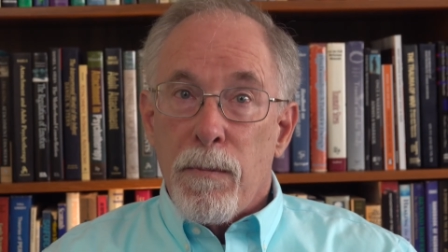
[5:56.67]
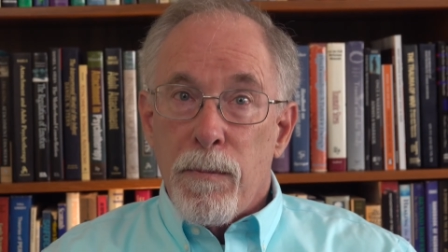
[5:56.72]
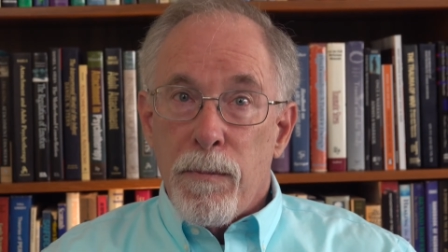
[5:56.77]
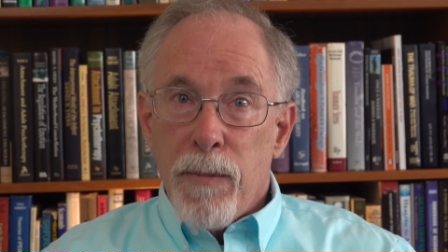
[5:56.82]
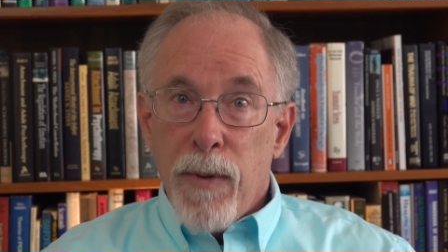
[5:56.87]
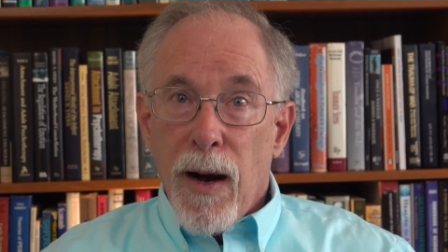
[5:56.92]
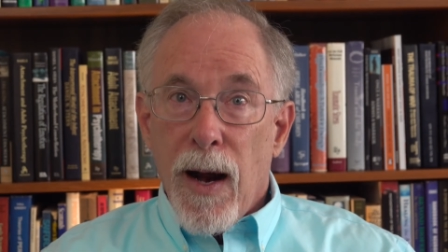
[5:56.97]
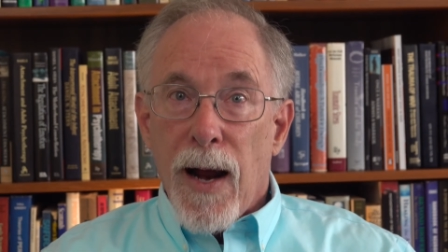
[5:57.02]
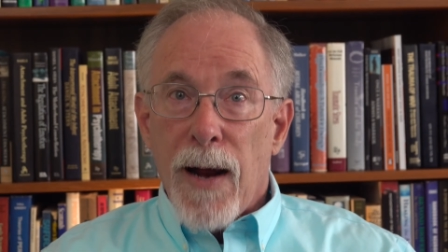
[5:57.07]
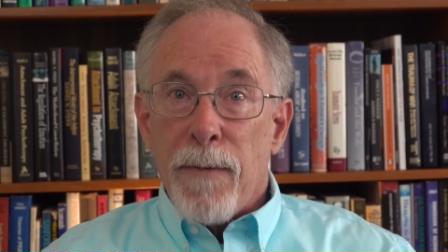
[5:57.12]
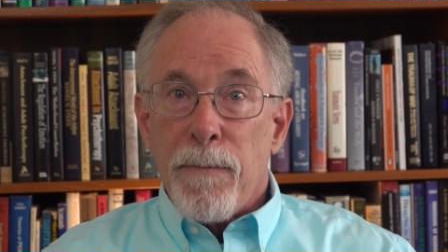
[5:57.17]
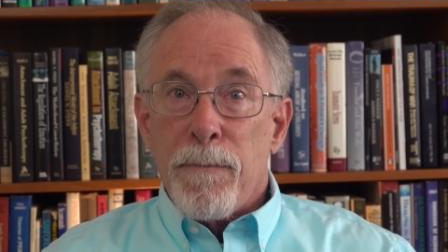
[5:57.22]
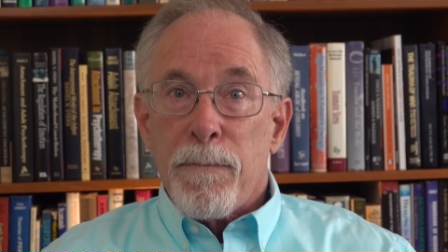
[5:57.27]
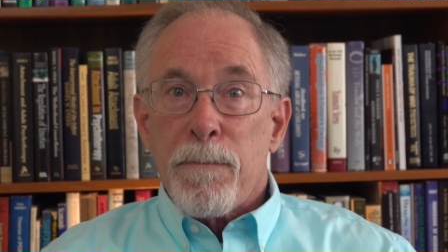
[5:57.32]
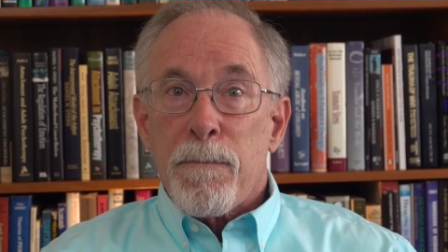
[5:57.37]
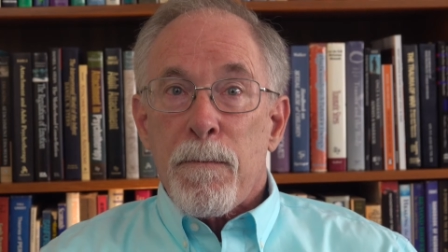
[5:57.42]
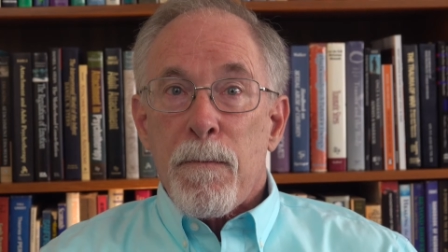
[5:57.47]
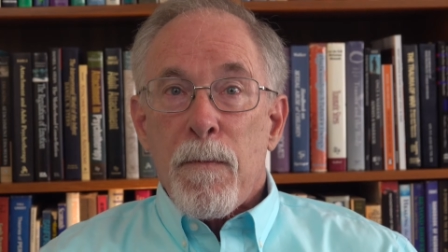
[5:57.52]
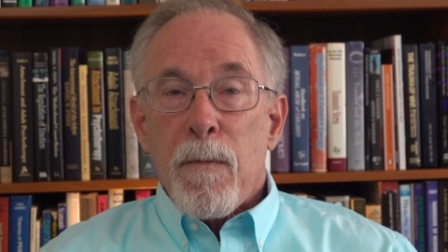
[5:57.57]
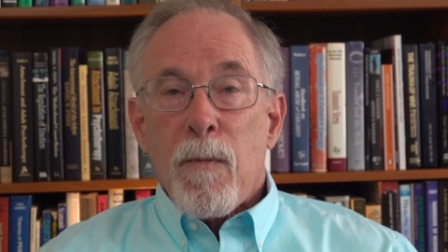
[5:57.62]
But
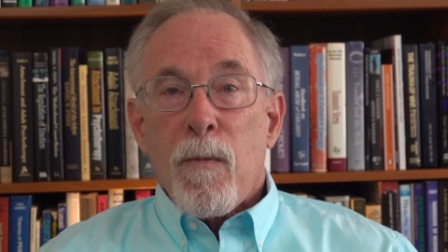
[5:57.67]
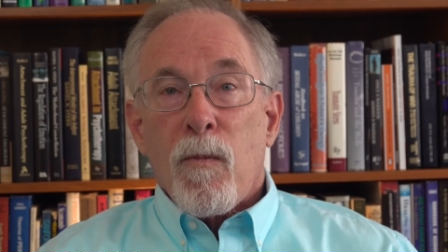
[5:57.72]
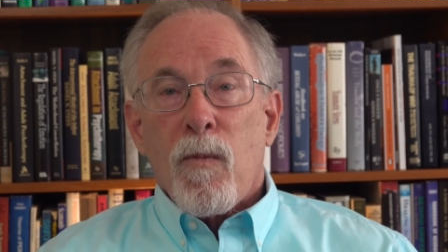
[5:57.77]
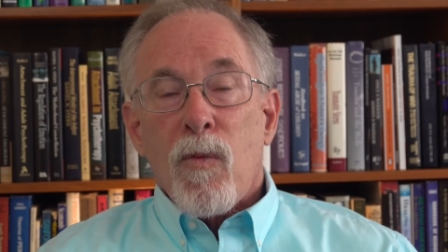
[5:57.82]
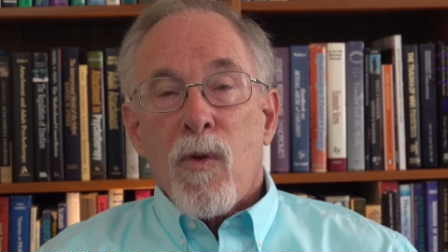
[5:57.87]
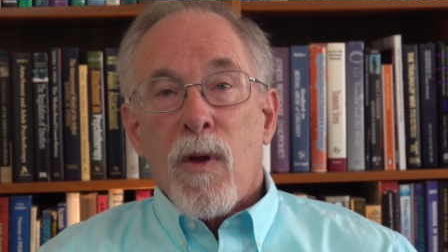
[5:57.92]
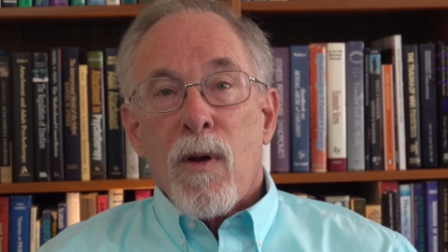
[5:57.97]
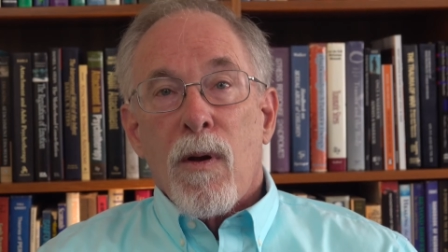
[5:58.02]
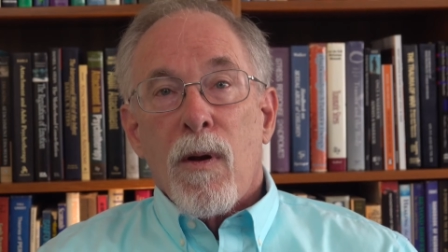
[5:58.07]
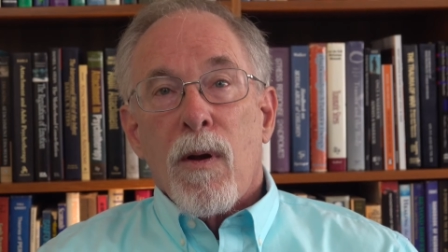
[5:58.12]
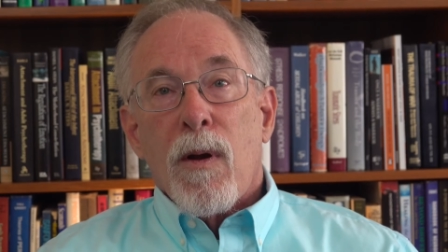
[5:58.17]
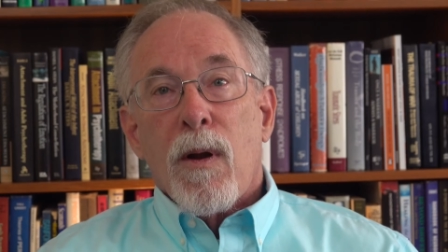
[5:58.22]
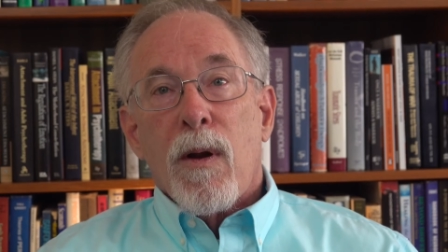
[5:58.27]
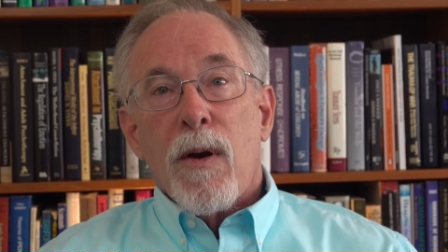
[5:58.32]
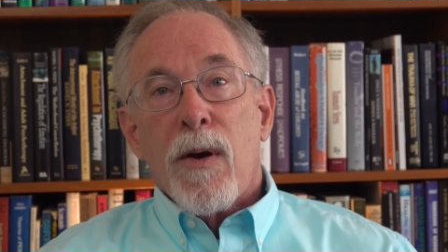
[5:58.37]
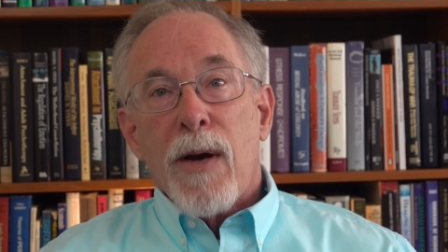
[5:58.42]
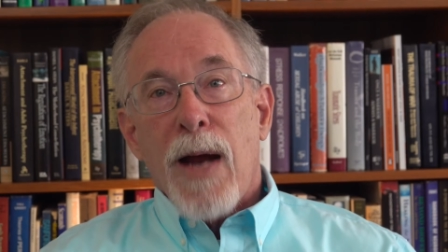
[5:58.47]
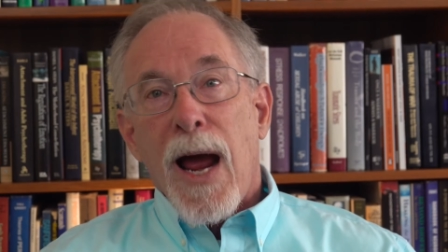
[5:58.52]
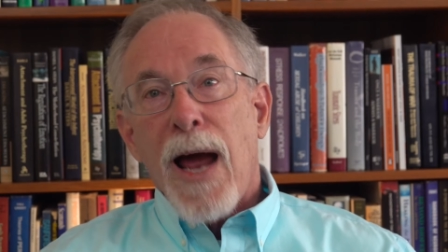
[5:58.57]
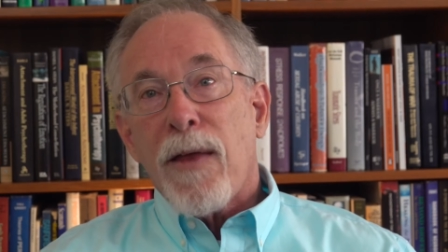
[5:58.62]

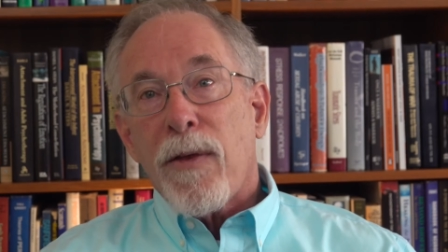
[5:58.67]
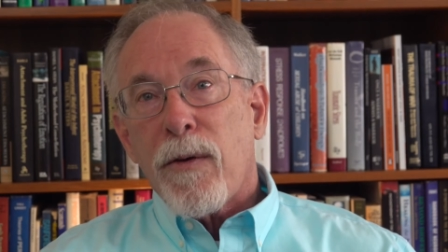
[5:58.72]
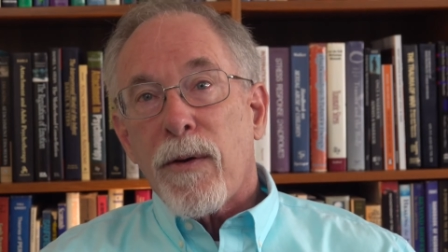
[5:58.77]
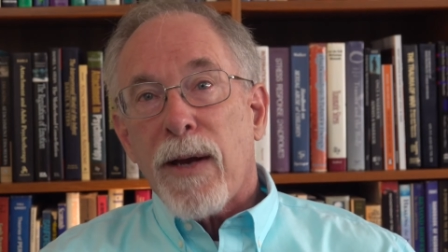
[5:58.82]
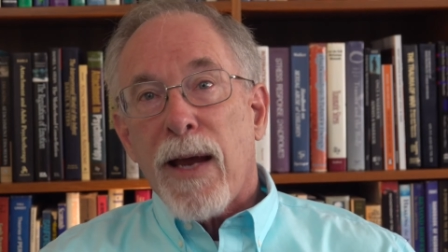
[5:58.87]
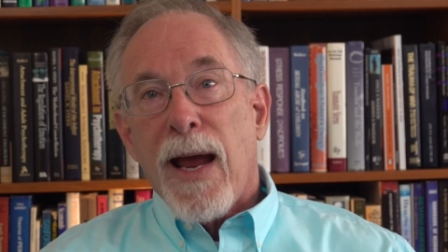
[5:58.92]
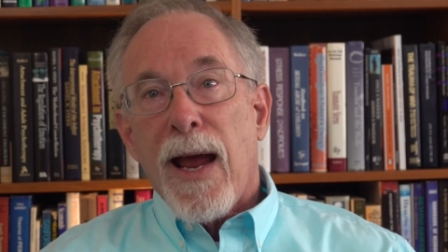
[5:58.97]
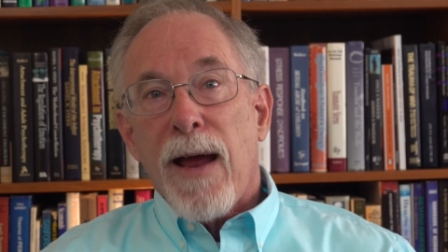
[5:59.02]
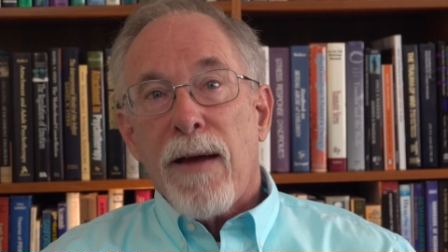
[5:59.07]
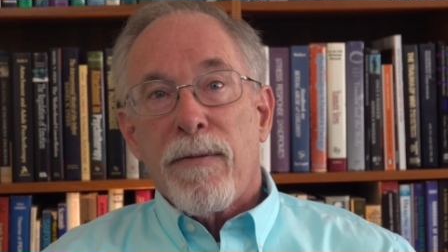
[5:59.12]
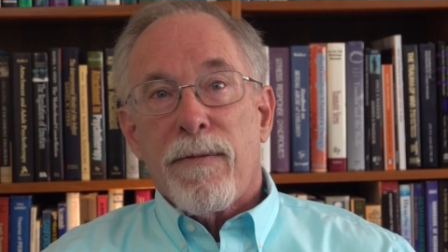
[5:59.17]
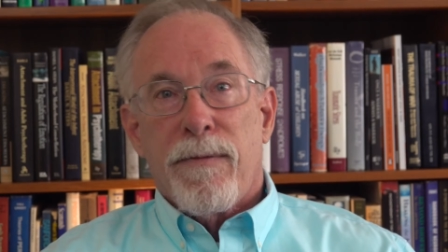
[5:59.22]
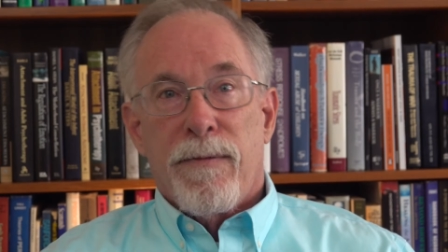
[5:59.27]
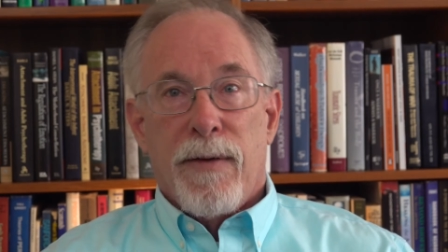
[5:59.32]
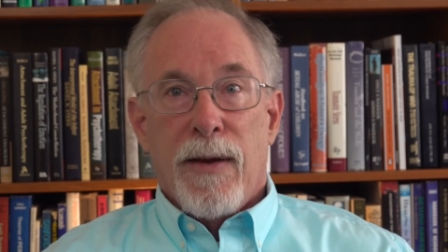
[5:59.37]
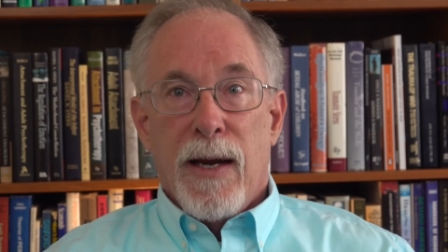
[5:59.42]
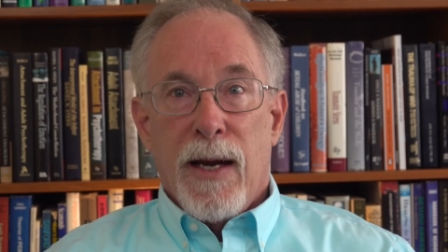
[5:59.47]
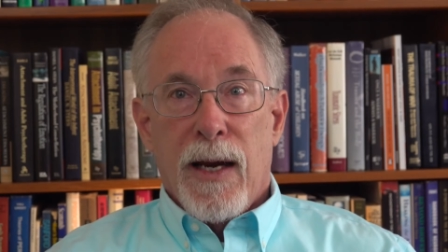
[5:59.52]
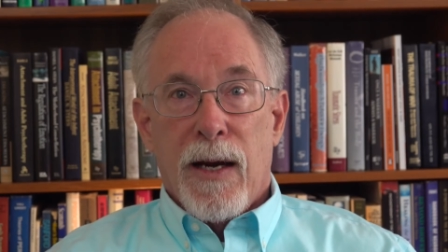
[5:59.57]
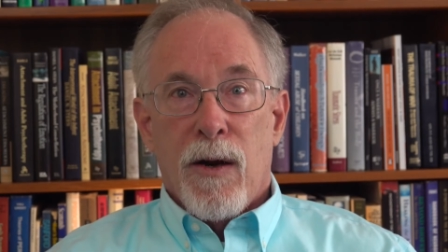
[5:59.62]
neither
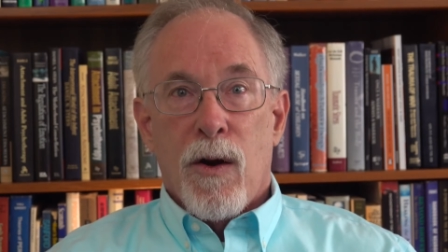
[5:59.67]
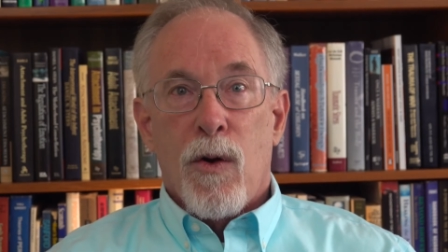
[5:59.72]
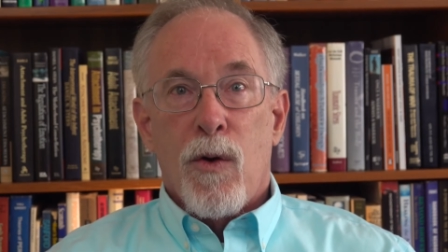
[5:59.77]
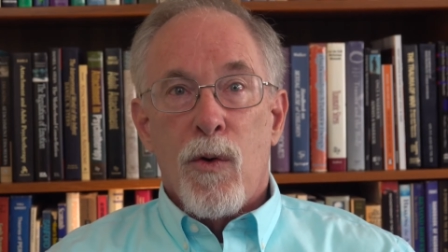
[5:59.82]
caffeine